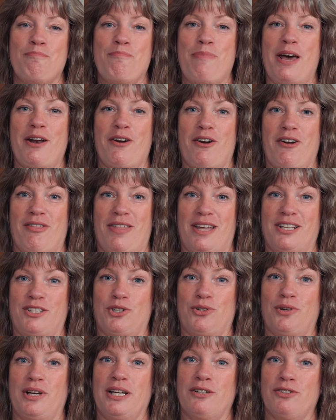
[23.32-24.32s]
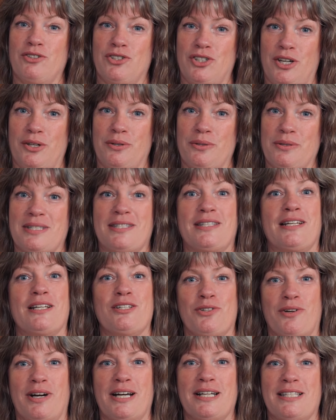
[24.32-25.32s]
better than Trader Joe's
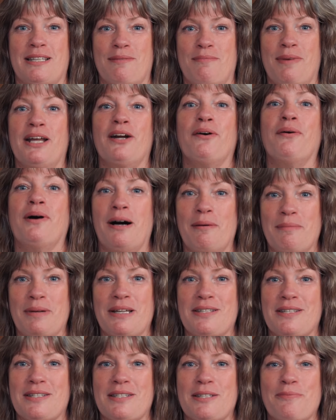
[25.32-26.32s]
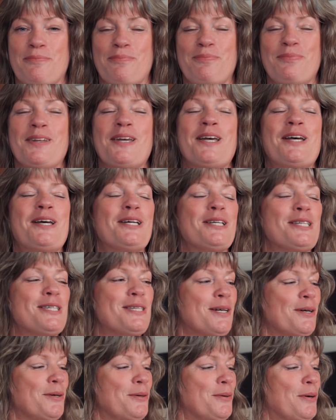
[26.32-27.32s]
sun-dried tomato hummus.
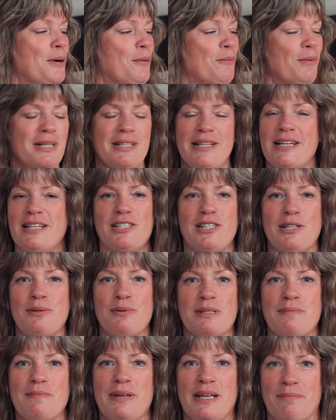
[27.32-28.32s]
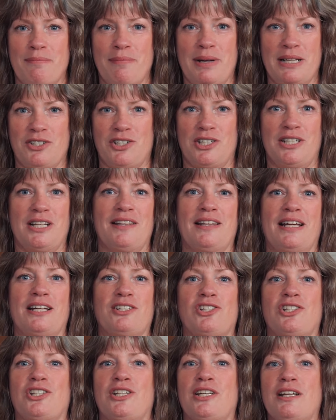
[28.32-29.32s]
So one day she was mentioning
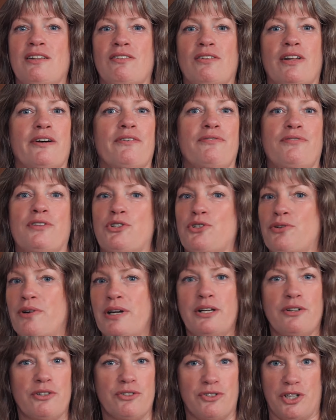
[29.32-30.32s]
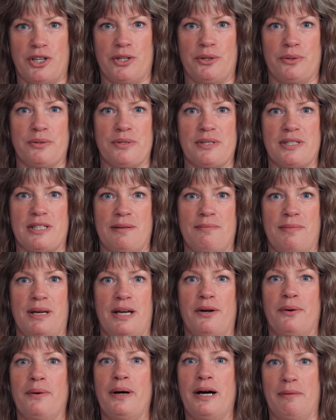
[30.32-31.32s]
that she loved the Trader Joe's
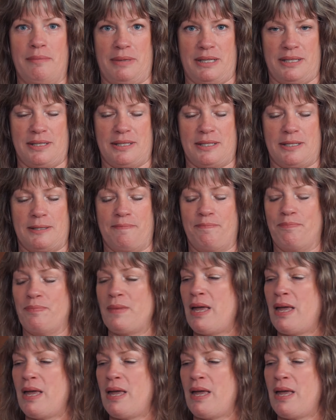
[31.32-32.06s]
tomato hummus,